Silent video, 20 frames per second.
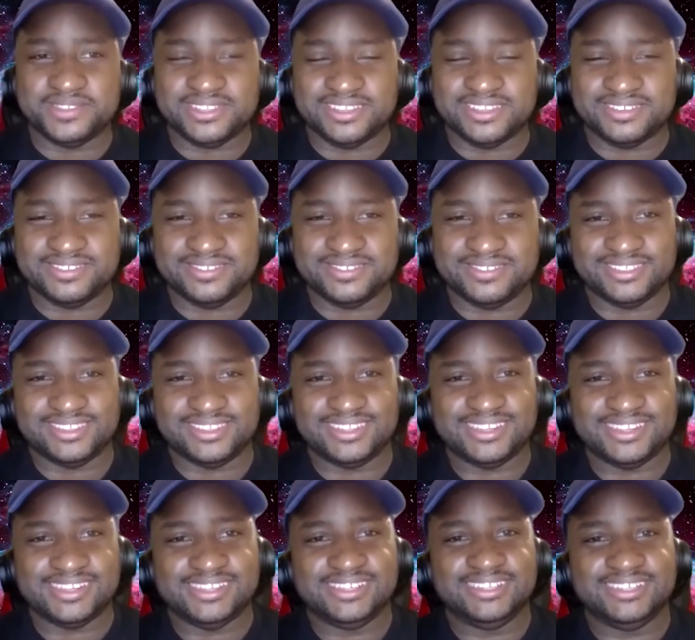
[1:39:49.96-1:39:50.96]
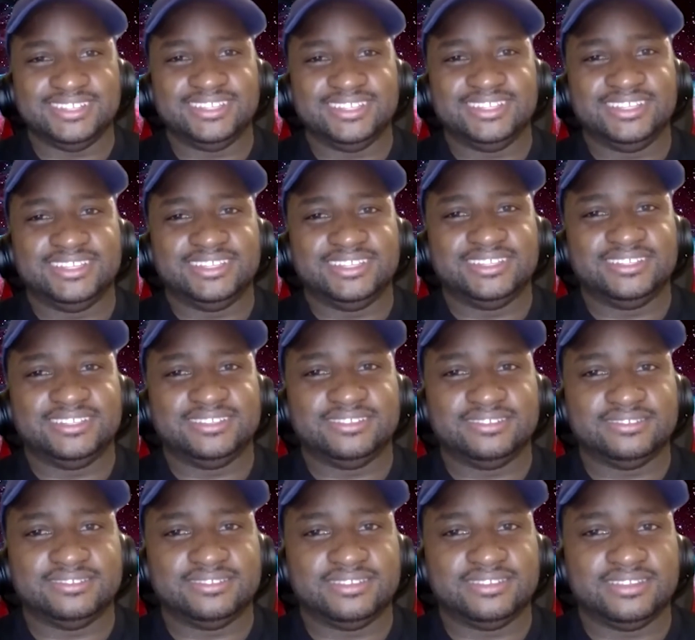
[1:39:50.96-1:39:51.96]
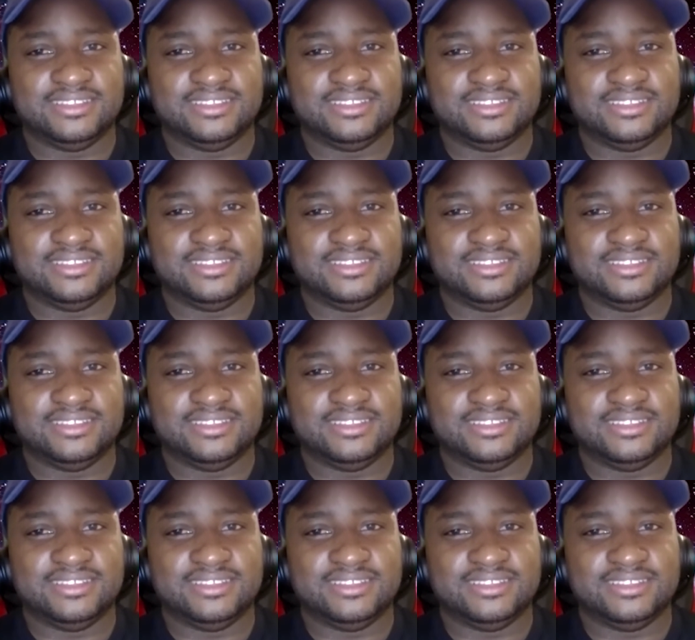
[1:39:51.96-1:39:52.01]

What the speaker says: it was just like, oh, she's gay. She's all